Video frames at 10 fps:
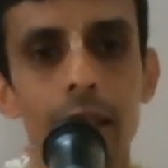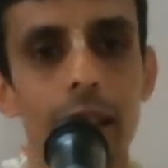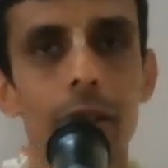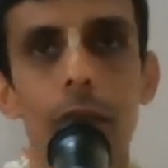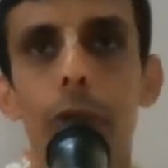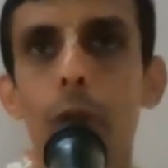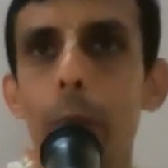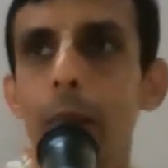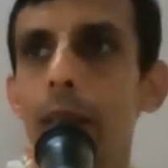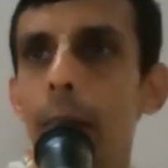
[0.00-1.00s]
In the case of
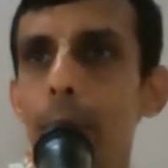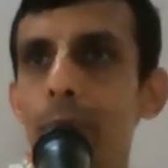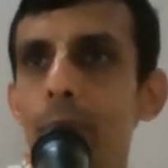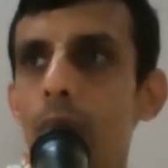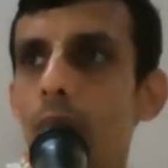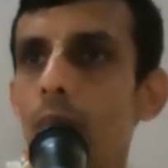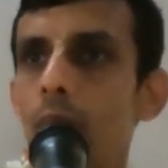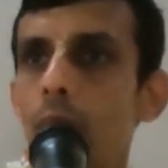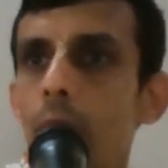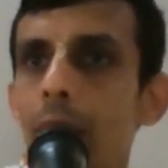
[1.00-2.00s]
Drupada,
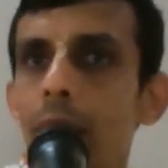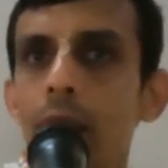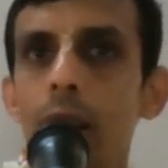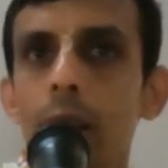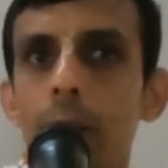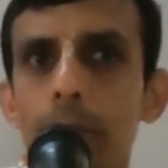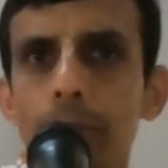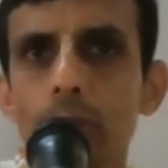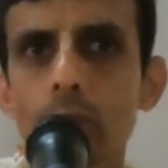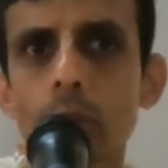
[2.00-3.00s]
when
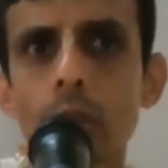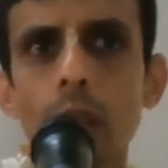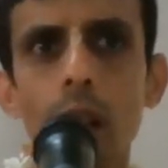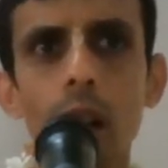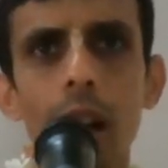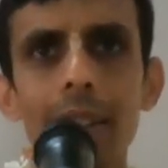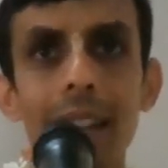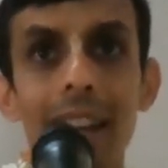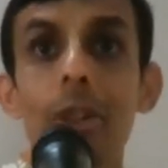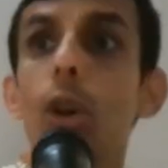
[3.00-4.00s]

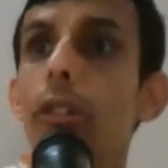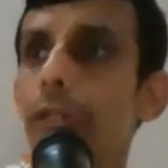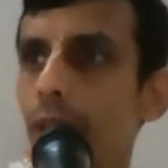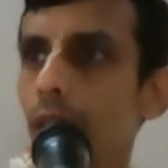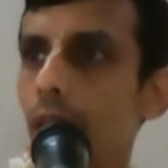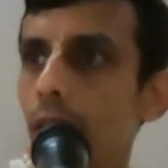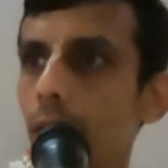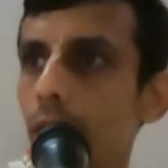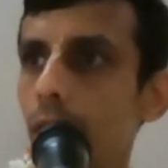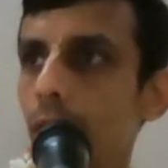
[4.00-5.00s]
at the end of
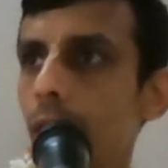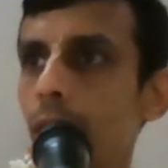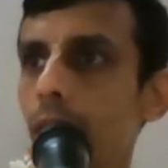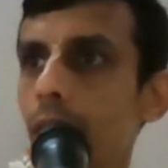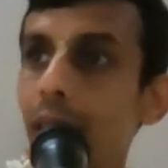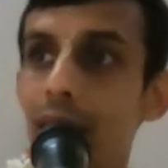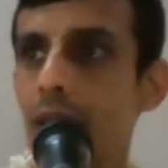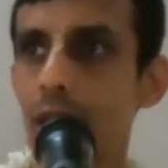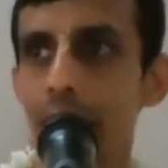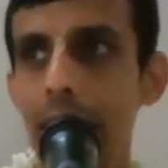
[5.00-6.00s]

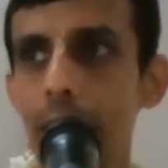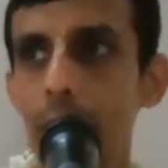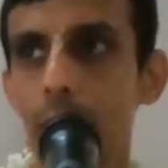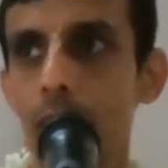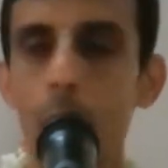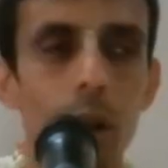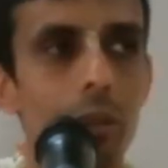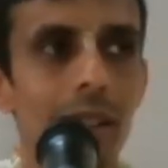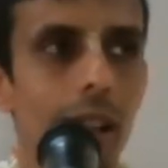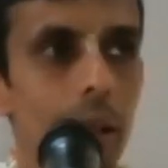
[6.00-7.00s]
their studies,
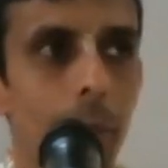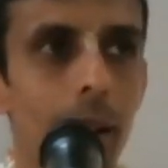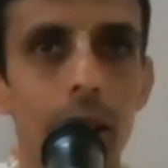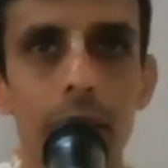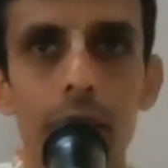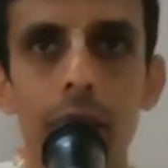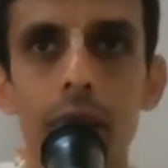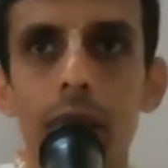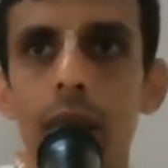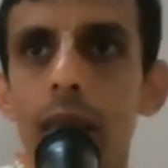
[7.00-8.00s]
Kauravas in
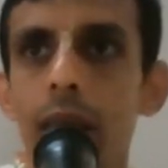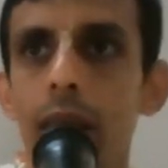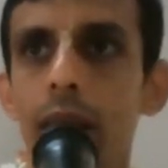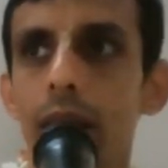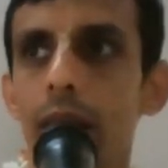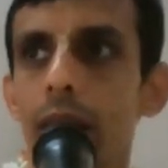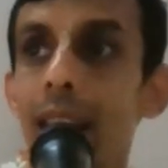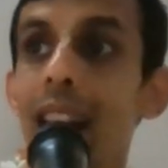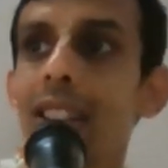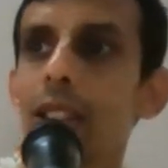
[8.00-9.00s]
Pandavas,
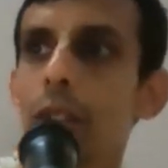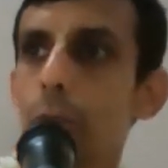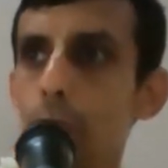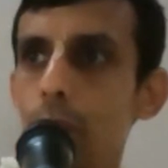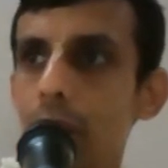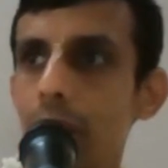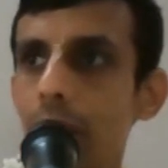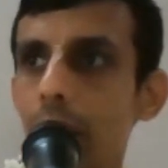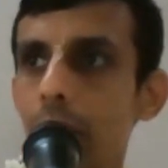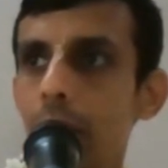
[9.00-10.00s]
he asked Guru
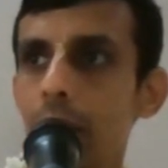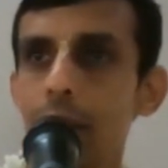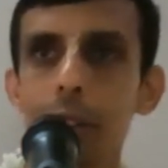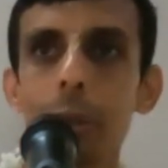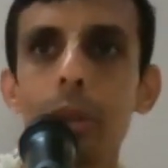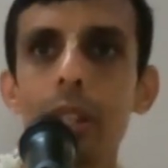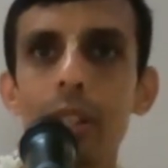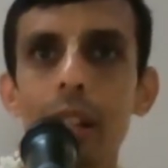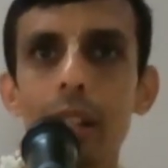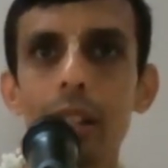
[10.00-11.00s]
Dakshina. What is that Guru
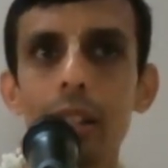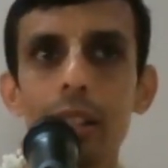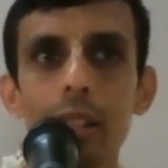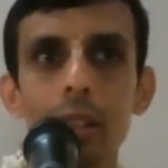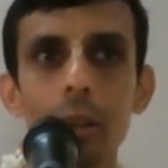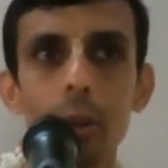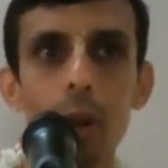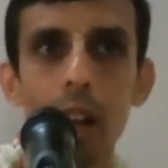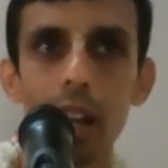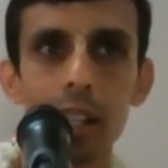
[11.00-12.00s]
Dakshina?
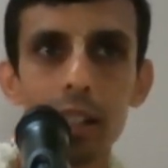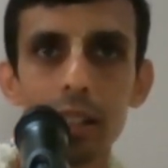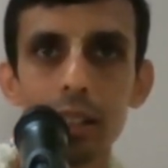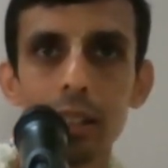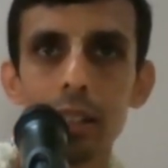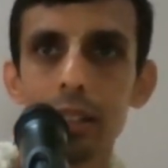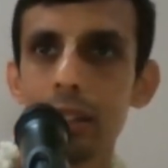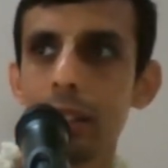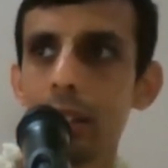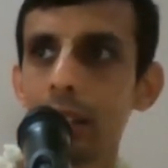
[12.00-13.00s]
Go and
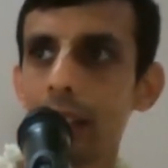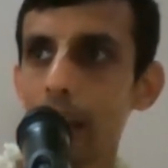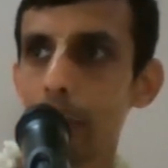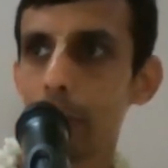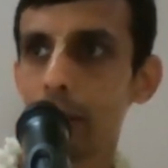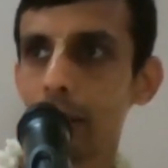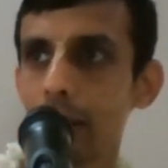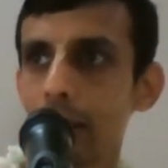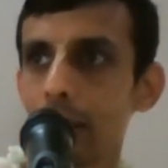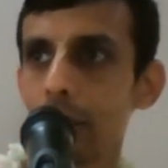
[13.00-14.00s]
capture
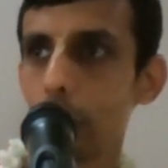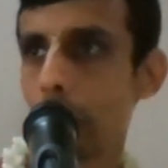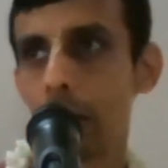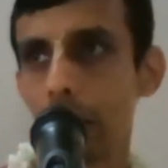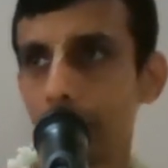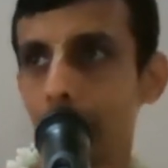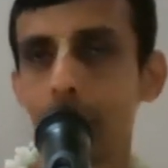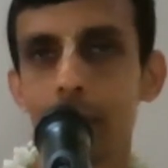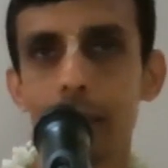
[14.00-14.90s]
Drupada.